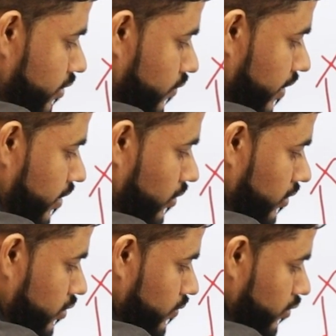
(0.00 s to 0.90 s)
situation
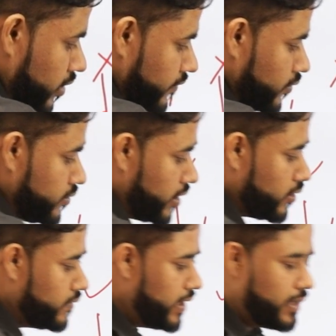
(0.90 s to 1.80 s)
also, both the views are
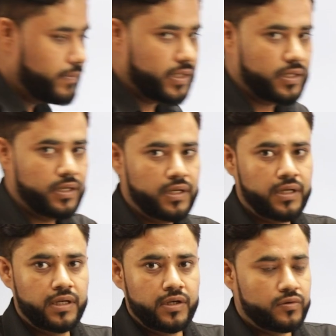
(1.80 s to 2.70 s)
overlapping.
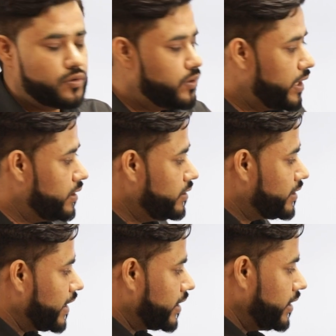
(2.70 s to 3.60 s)
So in the
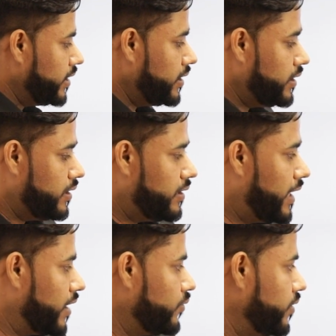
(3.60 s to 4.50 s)
technical
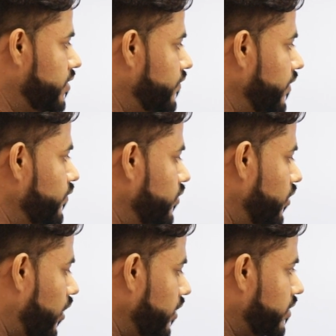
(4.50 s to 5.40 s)
language, we would
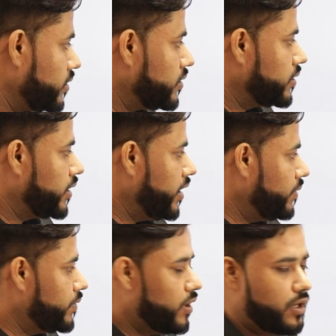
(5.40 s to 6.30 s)
not
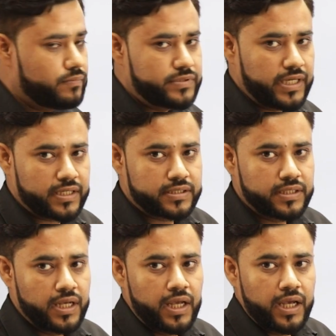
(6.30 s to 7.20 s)
keep the objects
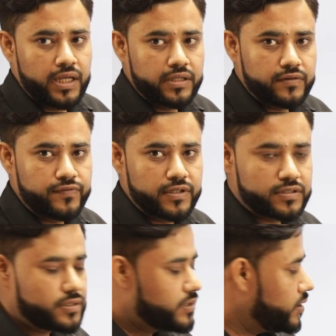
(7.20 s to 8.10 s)
in the
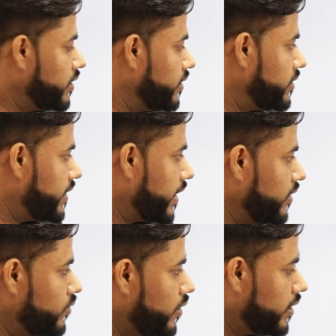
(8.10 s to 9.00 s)
first in the
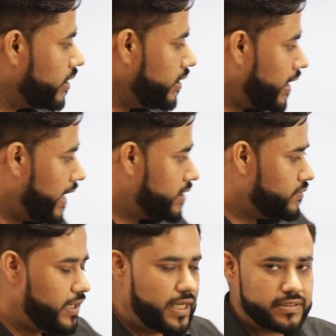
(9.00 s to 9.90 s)
second quadrant as
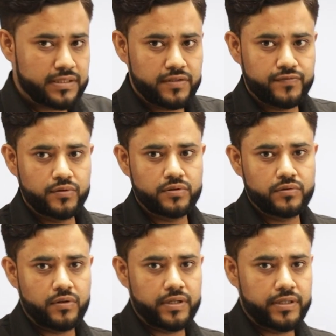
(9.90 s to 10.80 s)
well as in the fourth
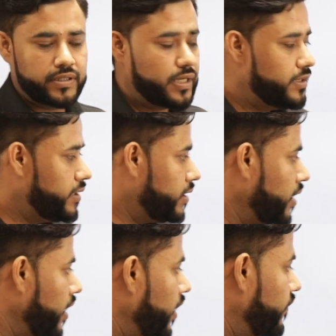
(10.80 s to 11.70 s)
quadrant
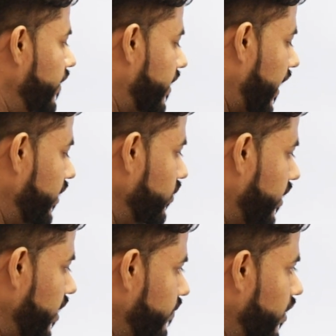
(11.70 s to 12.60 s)
rather we try to
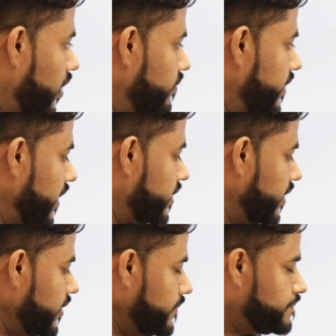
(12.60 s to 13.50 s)
keep the objects
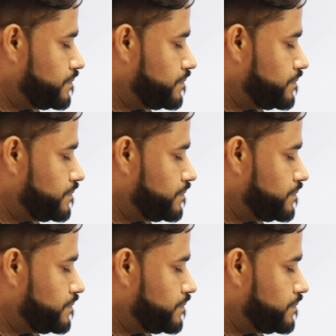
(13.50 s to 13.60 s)
in